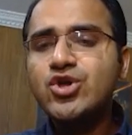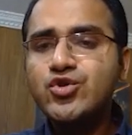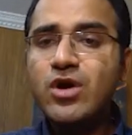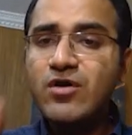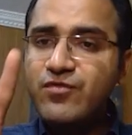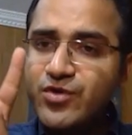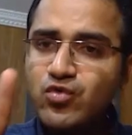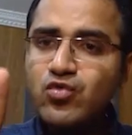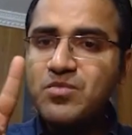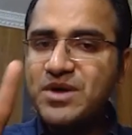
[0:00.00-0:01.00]
You have
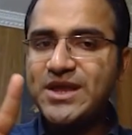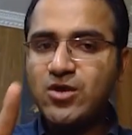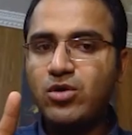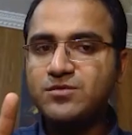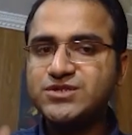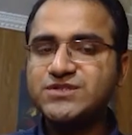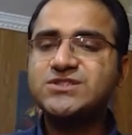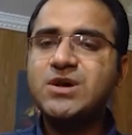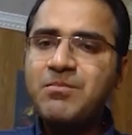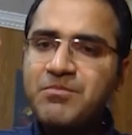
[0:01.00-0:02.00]
two main
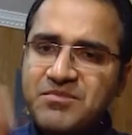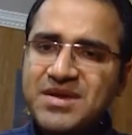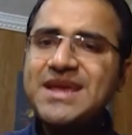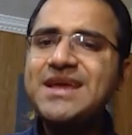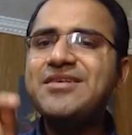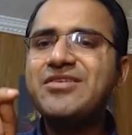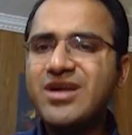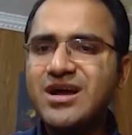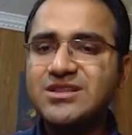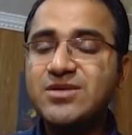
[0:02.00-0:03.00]
options. The main
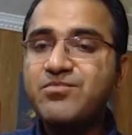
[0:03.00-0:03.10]
drug,